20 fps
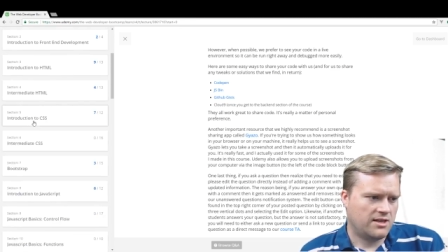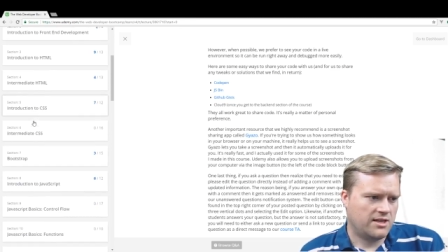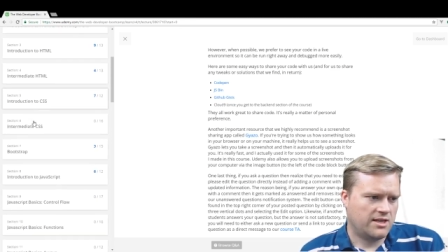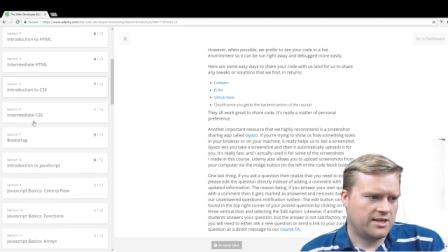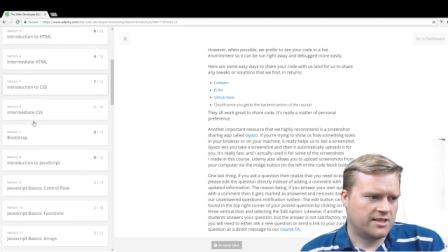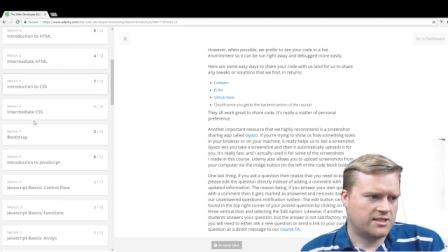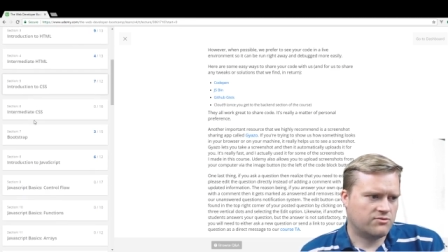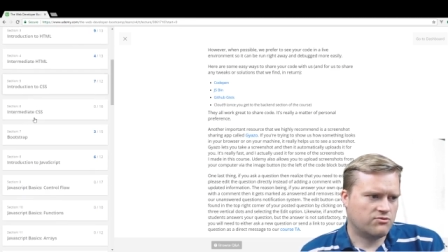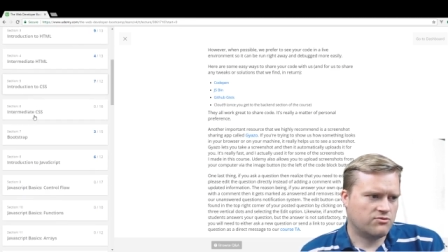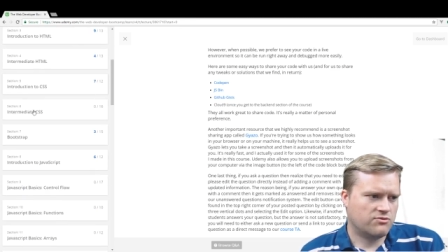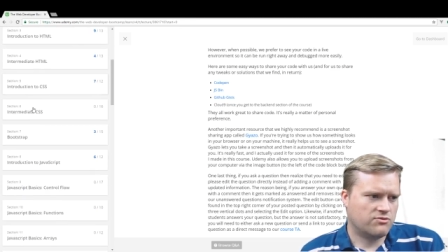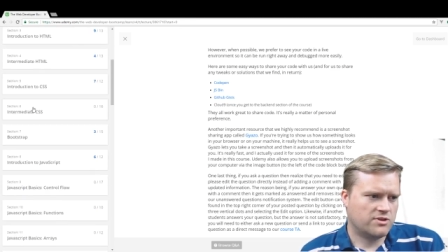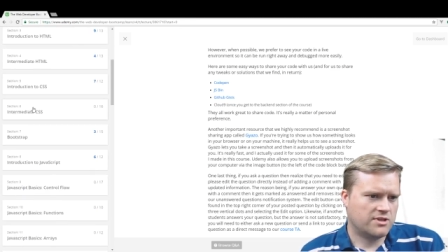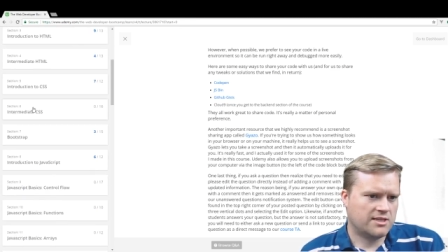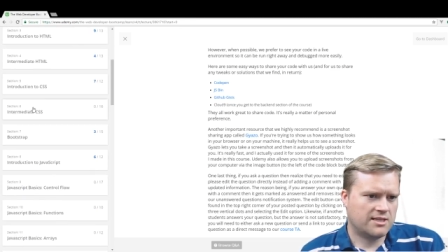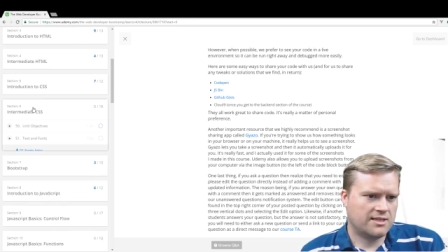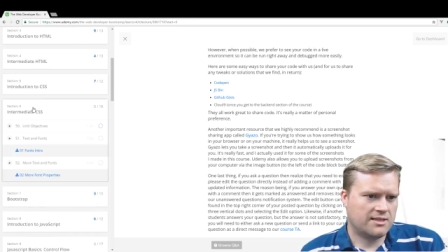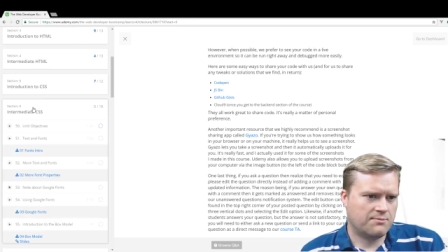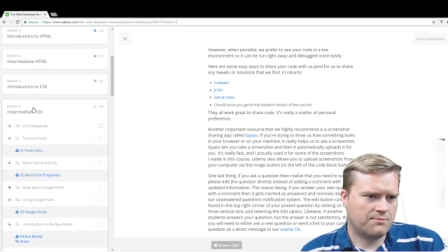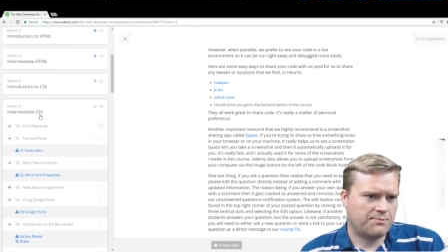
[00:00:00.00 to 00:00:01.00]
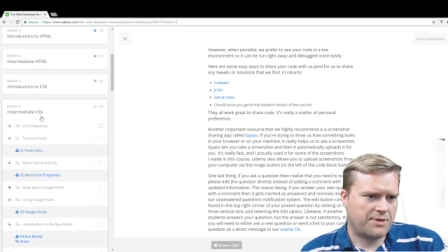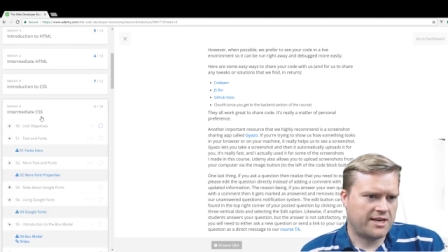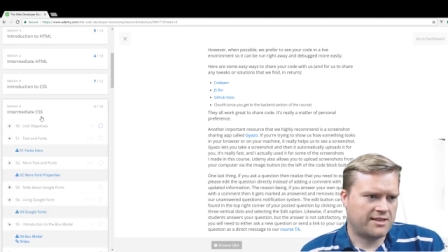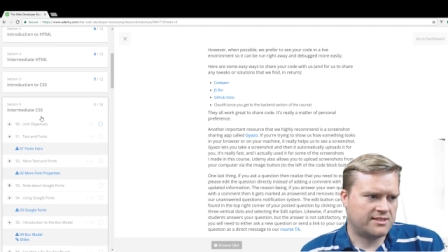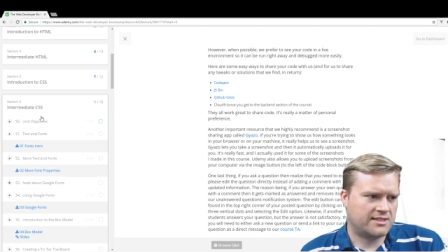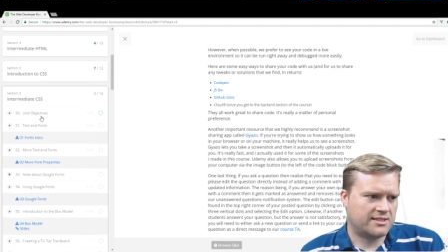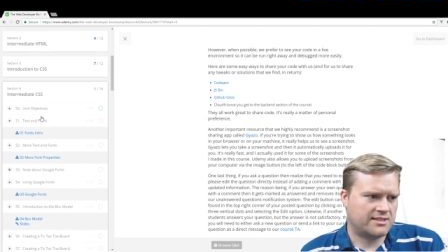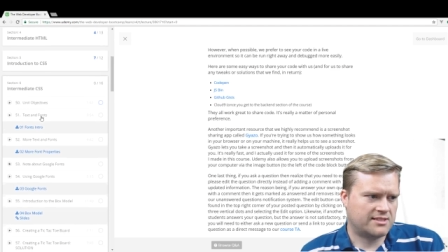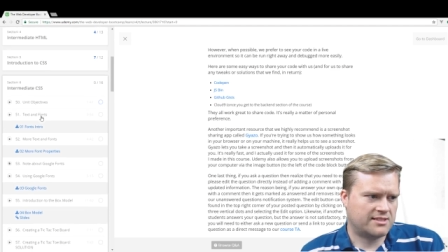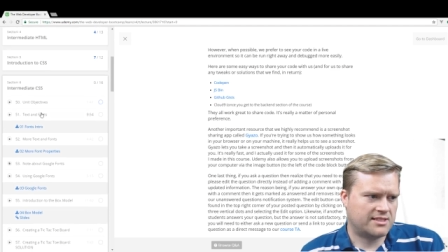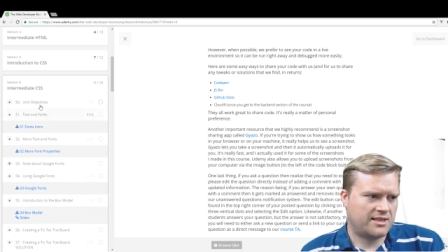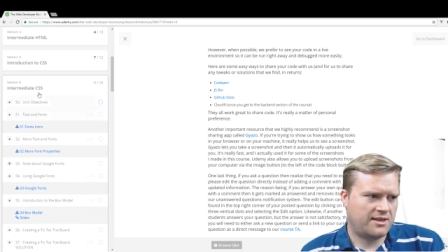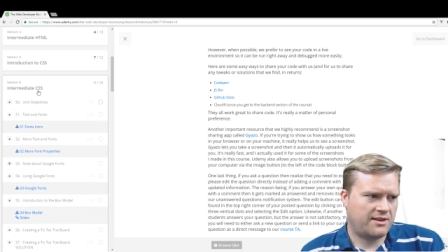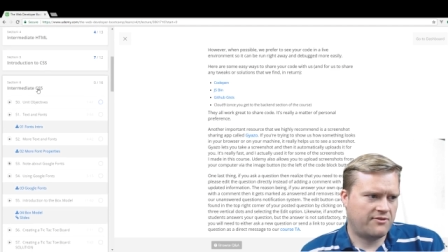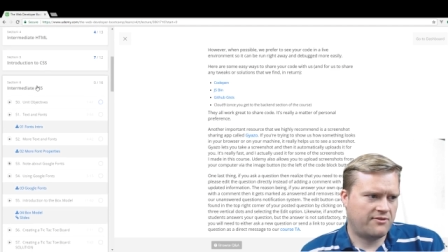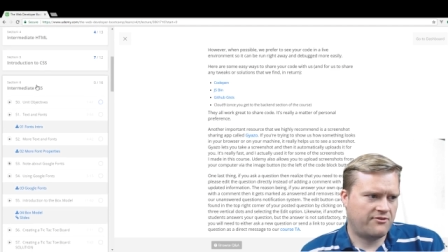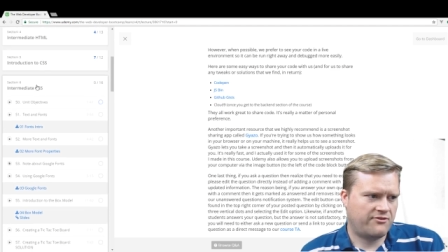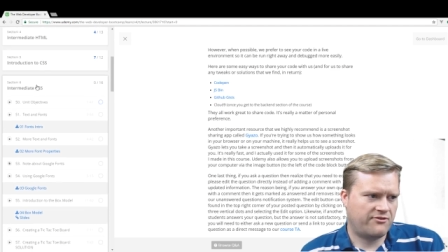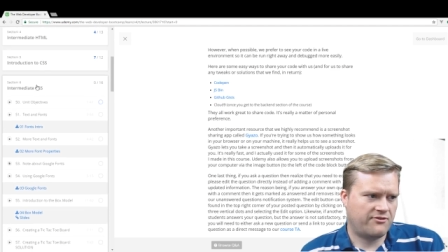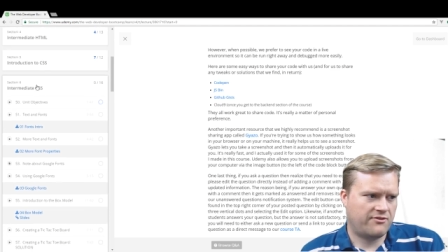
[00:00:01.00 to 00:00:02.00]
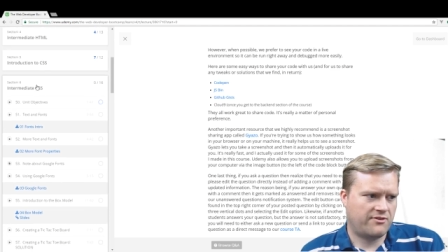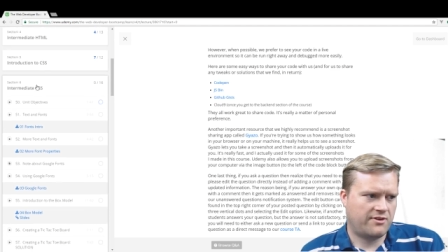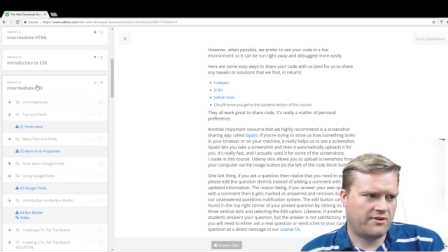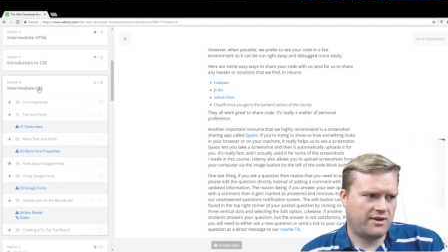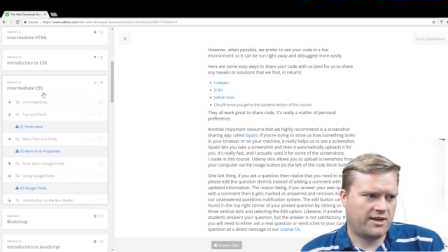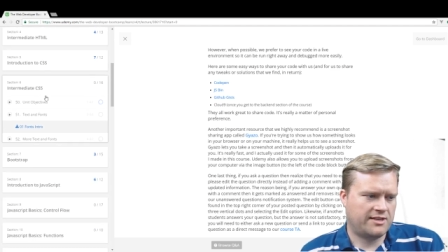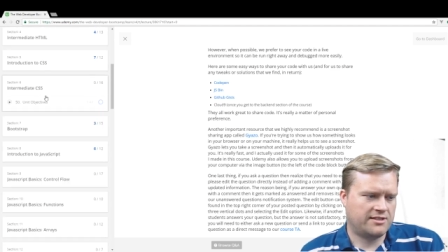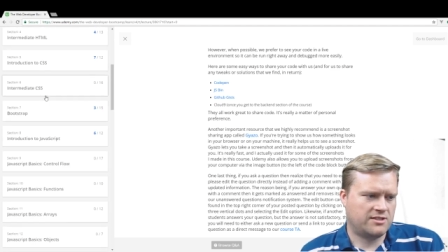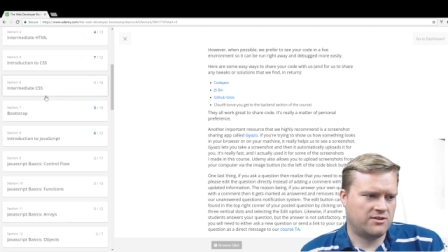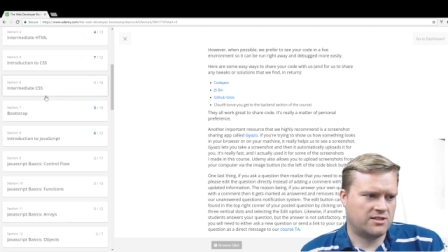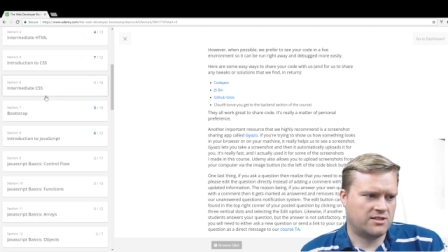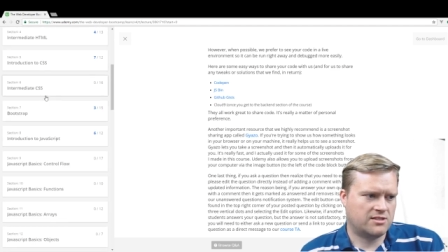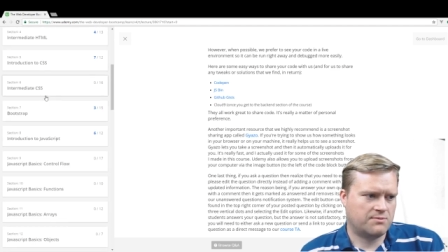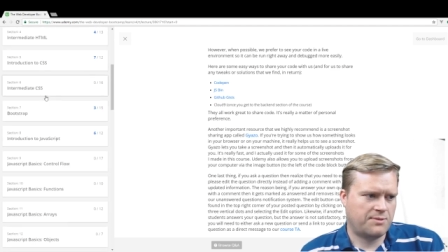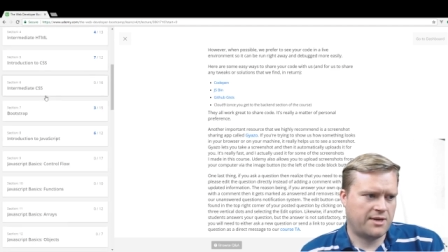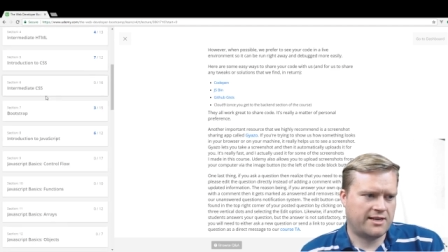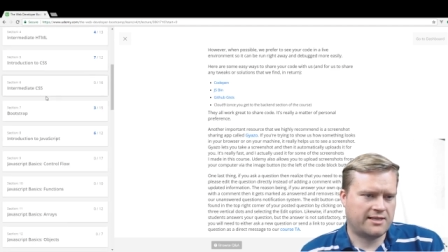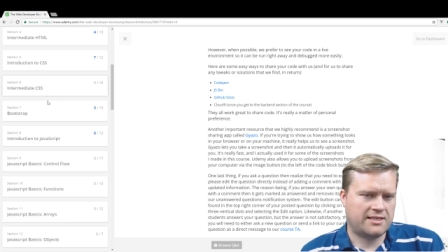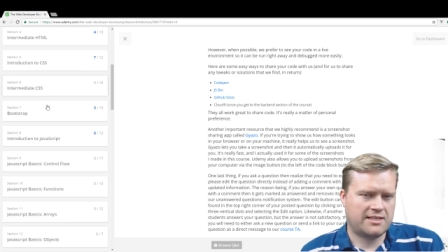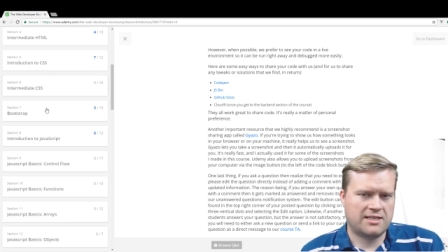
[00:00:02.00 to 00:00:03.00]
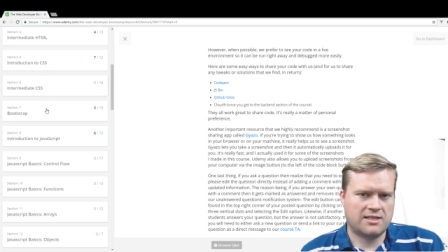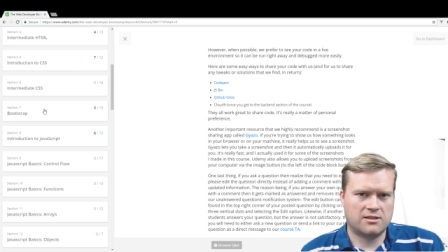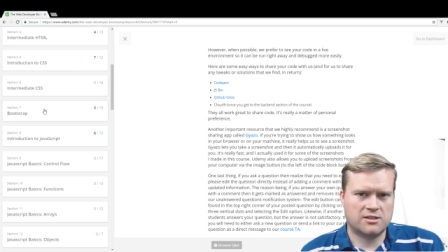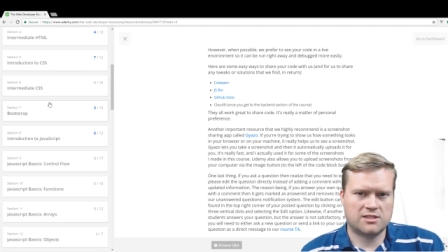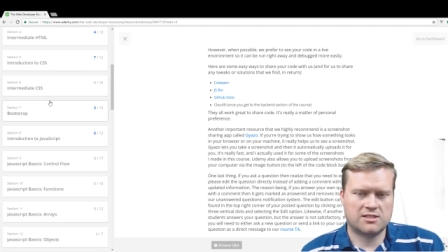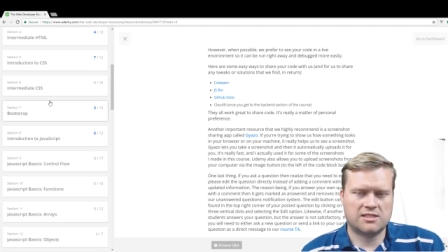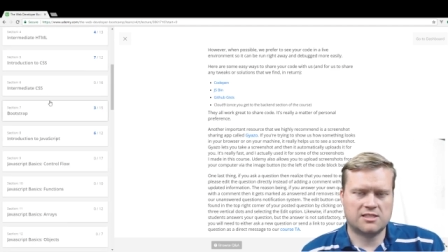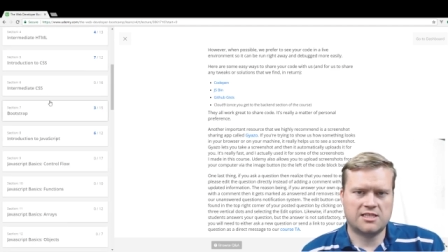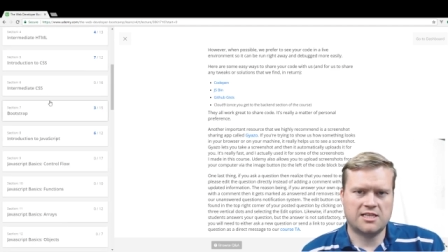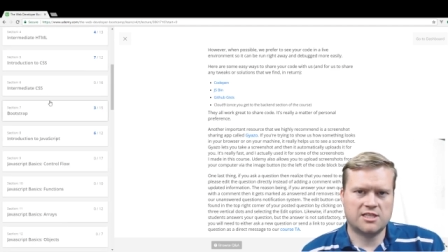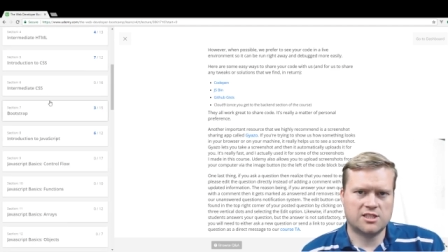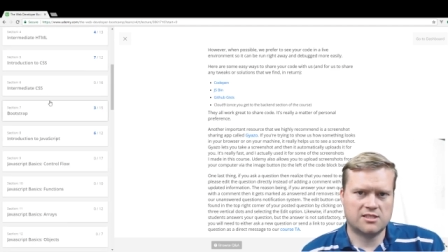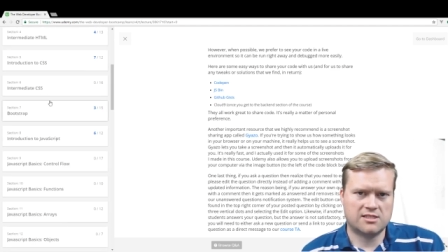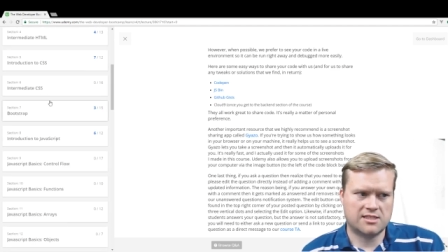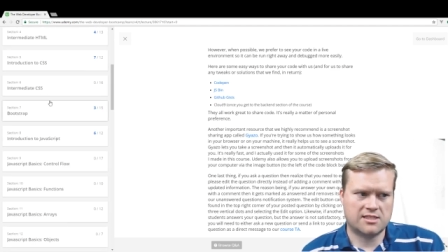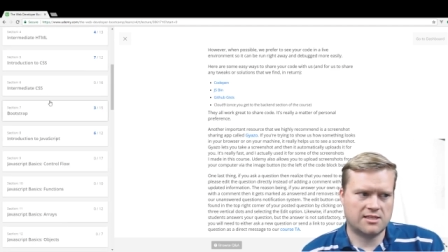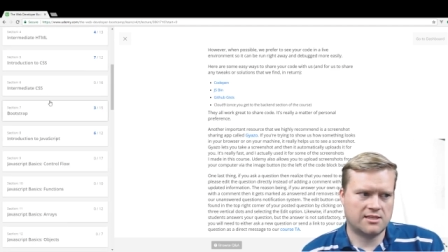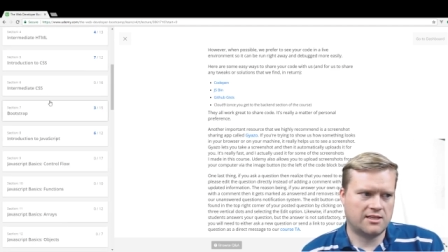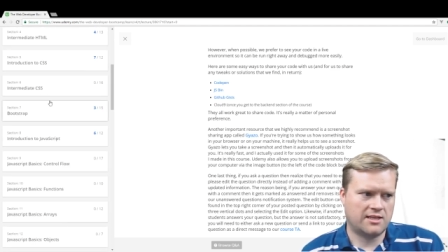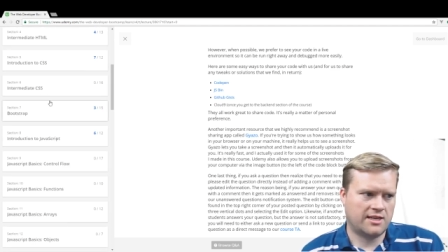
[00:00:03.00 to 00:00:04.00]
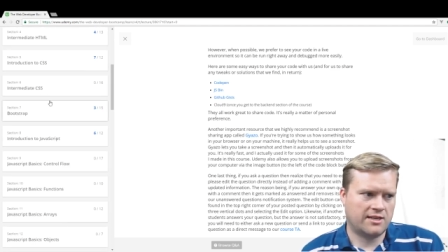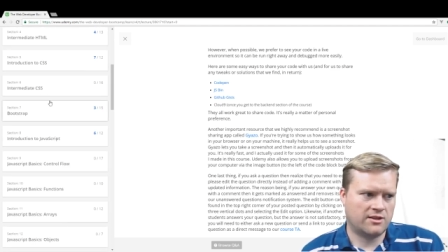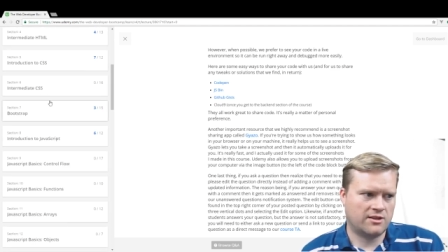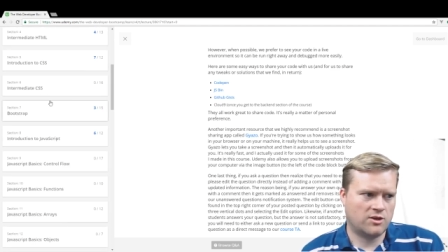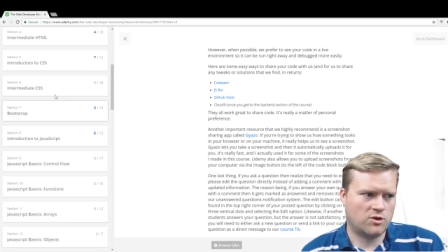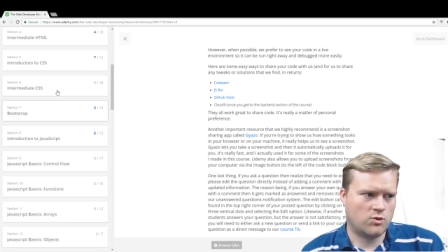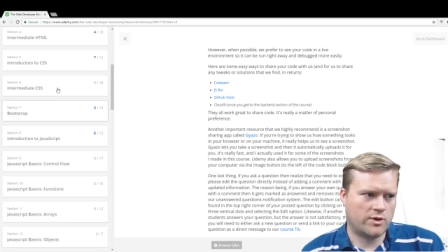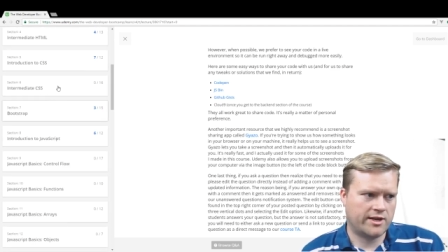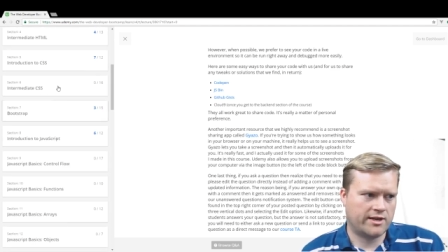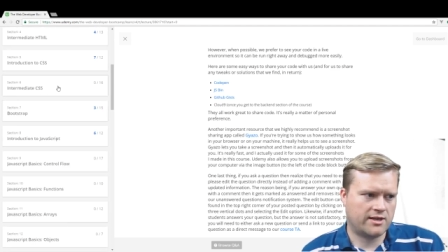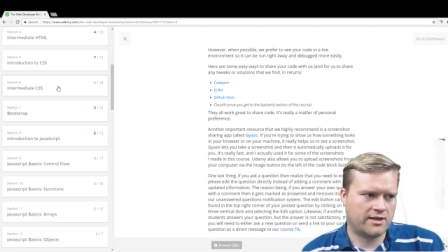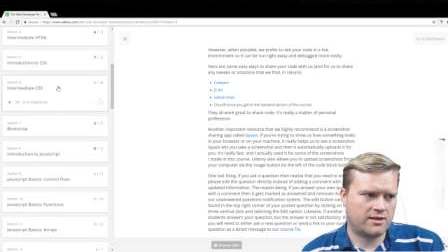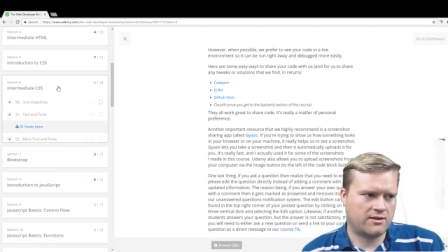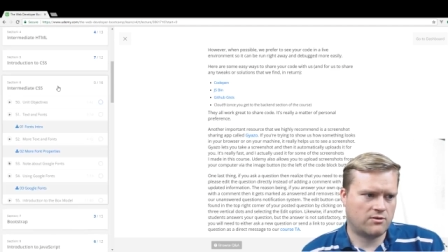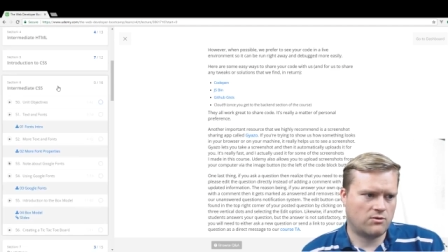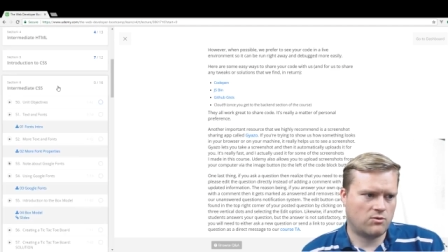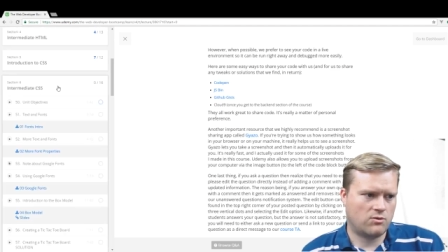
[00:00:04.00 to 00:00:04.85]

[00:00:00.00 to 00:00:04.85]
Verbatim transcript: it's really basic stuff as you expect. He just teaches it in quick,